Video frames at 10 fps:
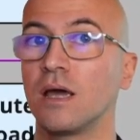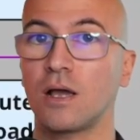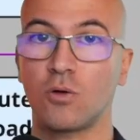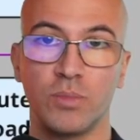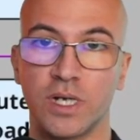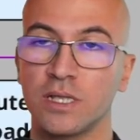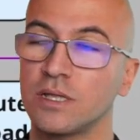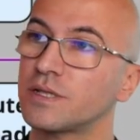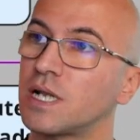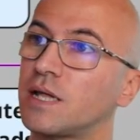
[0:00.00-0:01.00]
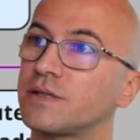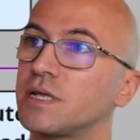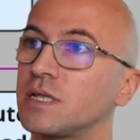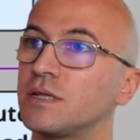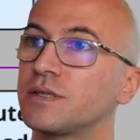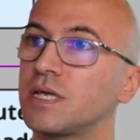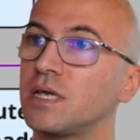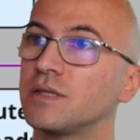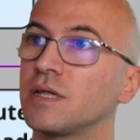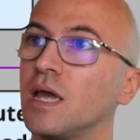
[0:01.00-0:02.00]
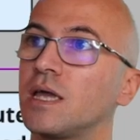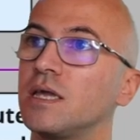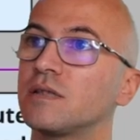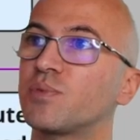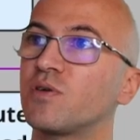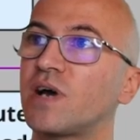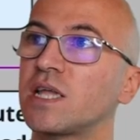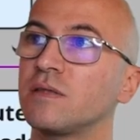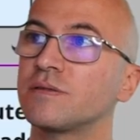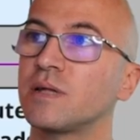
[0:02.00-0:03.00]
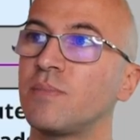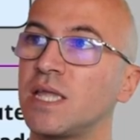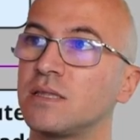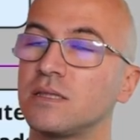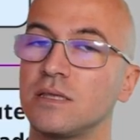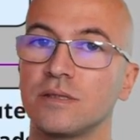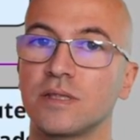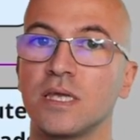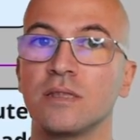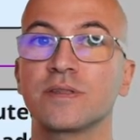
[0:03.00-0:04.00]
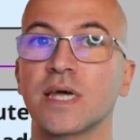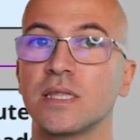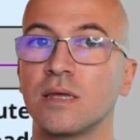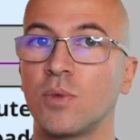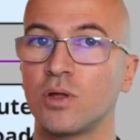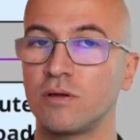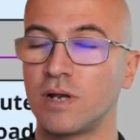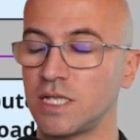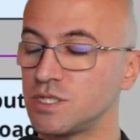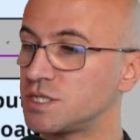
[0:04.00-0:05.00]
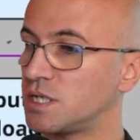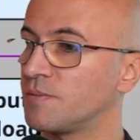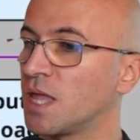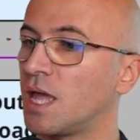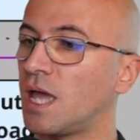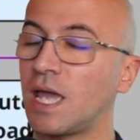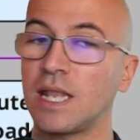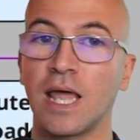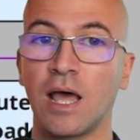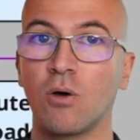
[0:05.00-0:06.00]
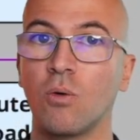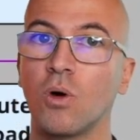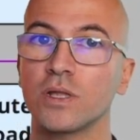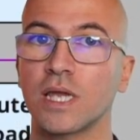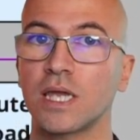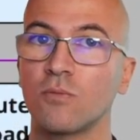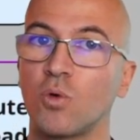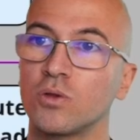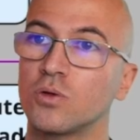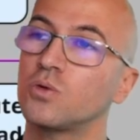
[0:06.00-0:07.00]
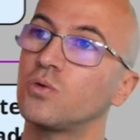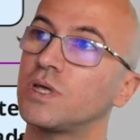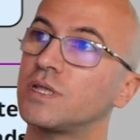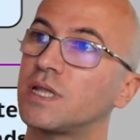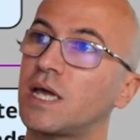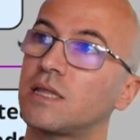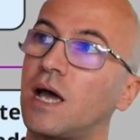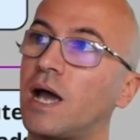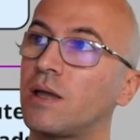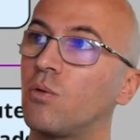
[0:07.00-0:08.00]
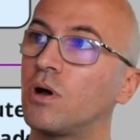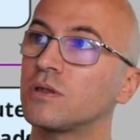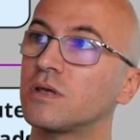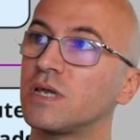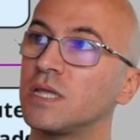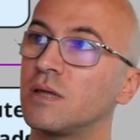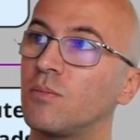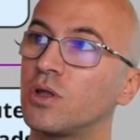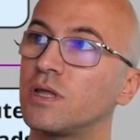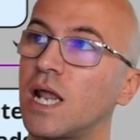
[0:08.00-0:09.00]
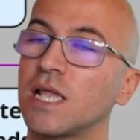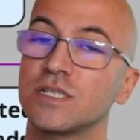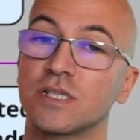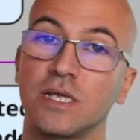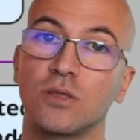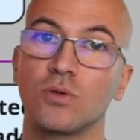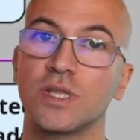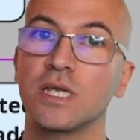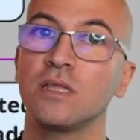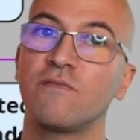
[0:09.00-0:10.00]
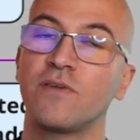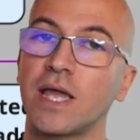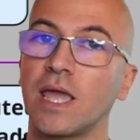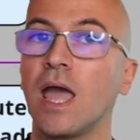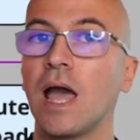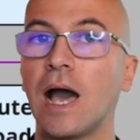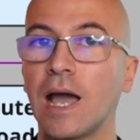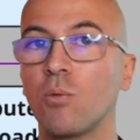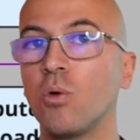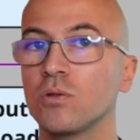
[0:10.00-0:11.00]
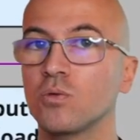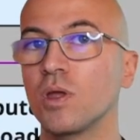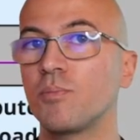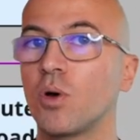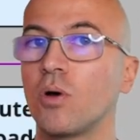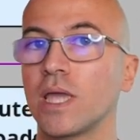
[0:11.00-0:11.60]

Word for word: Kubernetes cluster in this case is providing some entities inside the model registry. And now what I can want to do is that I want uh, in the model registry to signify I want to deploy